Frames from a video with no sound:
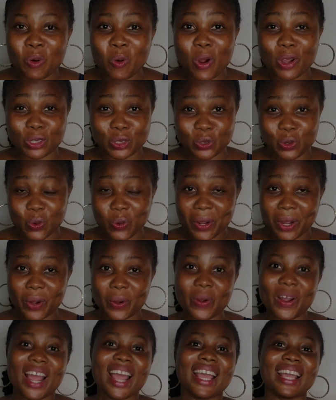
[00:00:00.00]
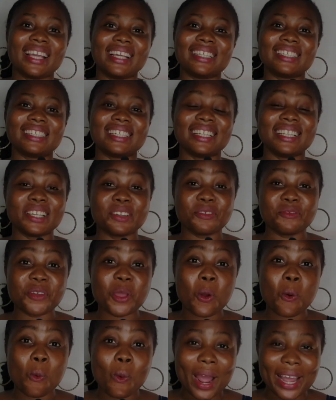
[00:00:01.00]
that works so well is the
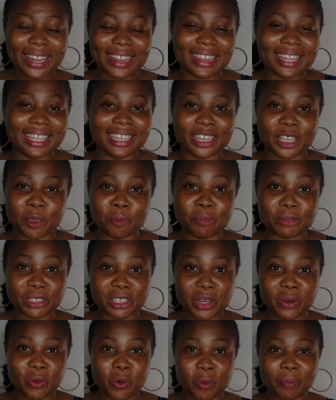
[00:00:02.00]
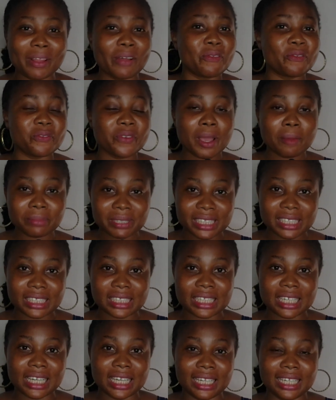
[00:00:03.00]
Nivea whitening deep serum that firms
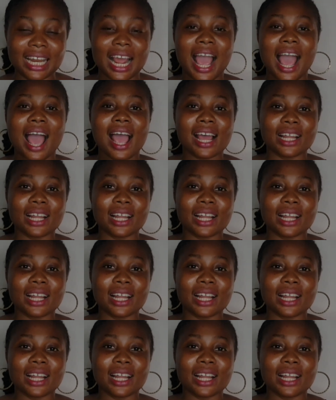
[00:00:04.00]
the skin